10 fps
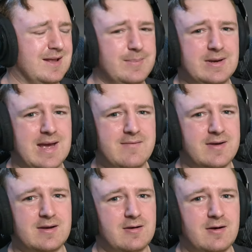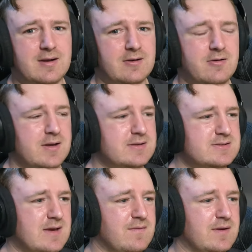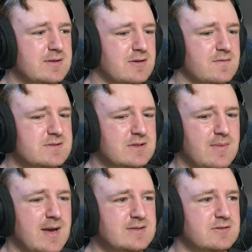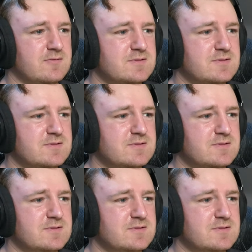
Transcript: I mean, having a not great seven is obviously massive.